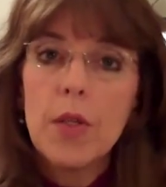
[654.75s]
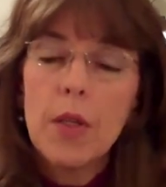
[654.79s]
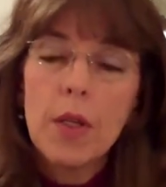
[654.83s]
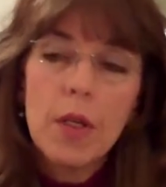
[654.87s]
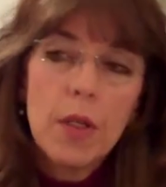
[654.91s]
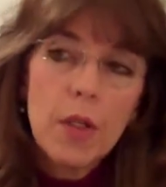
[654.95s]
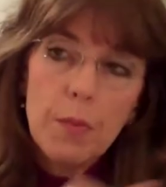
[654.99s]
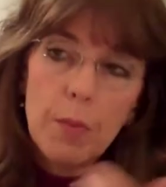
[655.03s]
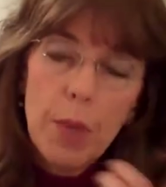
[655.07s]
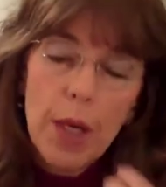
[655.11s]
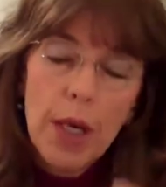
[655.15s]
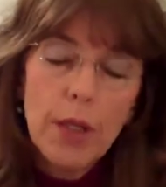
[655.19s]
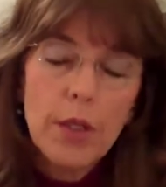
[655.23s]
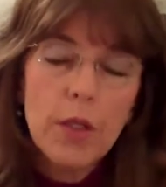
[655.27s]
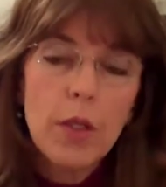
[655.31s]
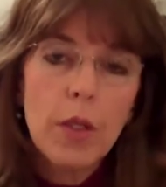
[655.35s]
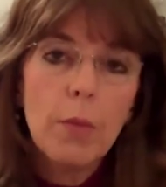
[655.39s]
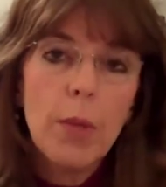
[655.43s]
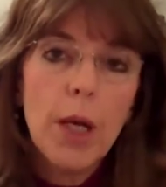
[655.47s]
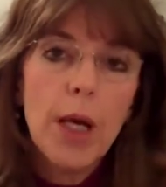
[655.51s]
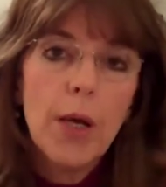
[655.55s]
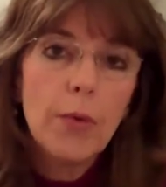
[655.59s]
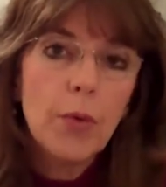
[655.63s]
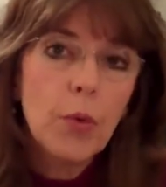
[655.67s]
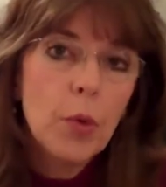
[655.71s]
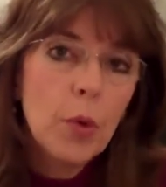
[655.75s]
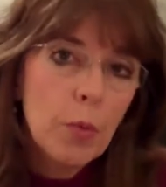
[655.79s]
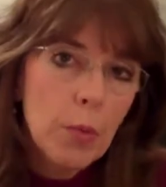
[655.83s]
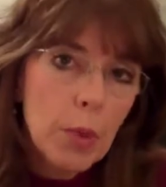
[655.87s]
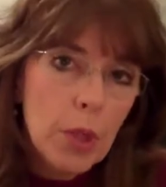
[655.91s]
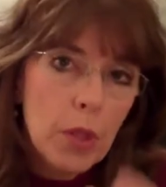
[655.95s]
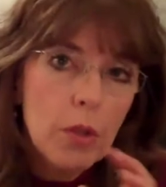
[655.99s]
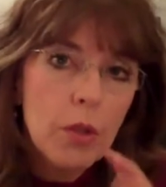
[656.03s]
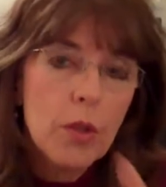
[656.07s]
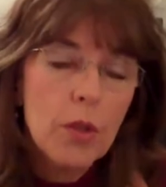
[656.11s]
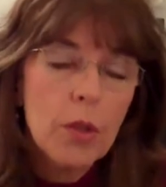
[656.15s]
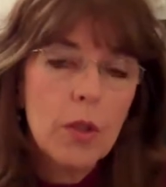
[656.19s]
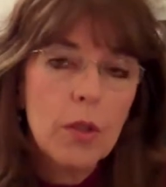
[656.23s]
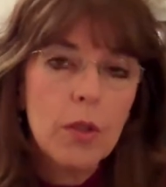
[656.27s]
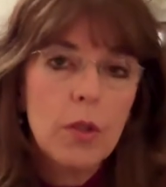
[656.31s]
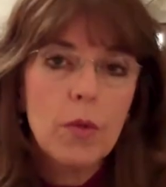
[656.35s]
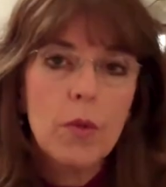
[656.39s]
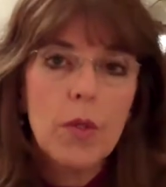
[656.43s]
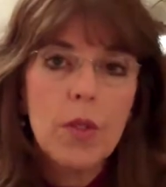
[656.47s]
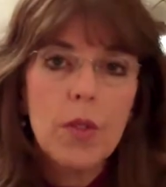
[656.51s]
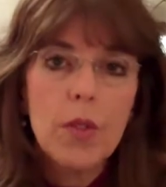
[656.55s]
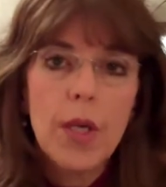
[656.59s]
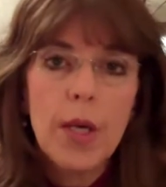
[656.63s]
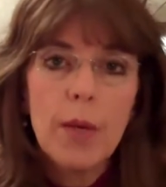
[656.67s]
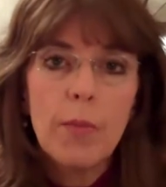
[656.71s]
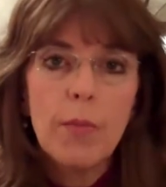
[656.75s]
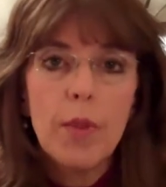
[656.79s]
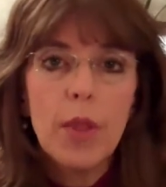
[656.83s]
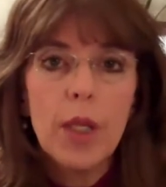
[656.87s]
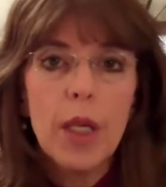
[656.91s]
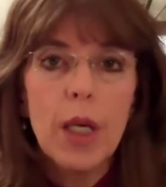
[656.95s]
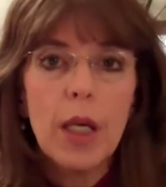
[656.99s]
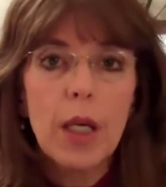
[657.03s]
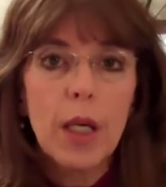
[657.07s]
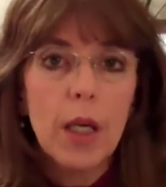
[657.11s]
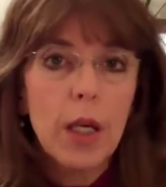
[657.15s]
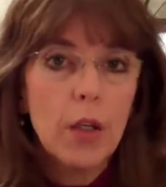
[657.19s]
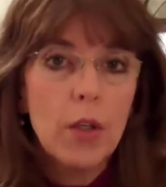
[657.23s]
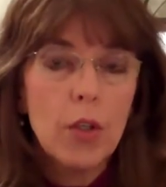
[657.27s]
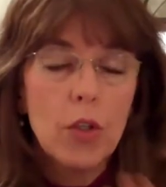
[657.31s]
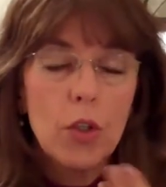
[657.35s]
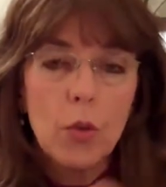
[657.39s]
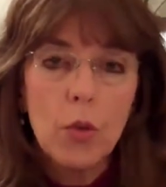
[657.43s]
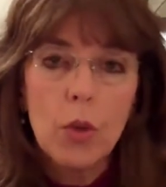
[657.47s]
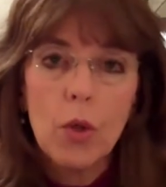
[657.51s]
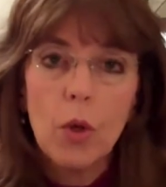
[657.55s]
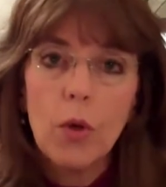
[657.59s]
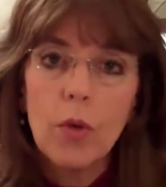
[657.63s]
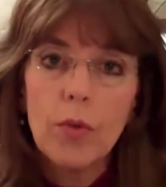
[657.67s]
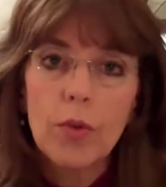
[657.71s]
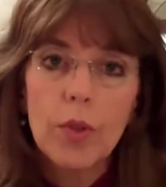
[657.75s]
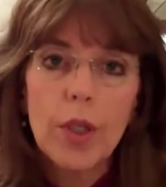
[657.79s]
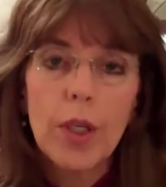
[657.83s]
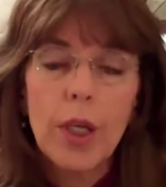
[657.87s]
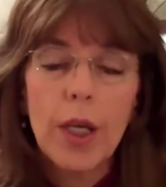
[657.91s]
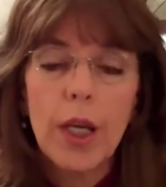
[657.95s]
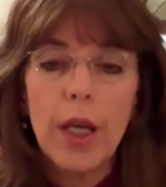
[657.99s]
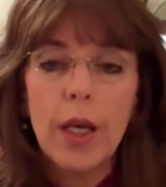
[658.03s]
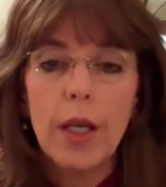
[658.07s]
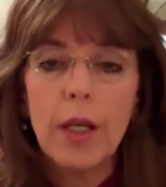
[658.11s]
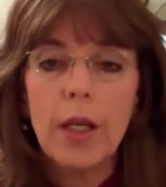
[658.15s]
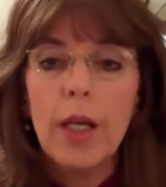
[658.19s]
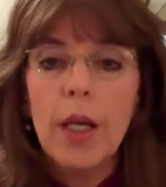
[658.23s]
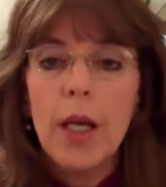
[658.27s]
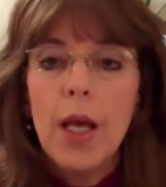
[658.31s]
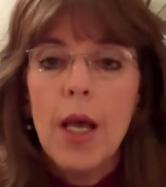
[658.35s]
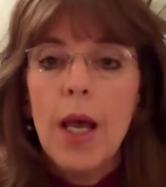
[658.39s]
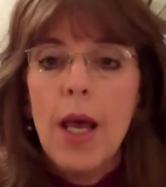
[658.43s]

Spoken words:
and then it's back to the bathroom and do the same thing and do it over again.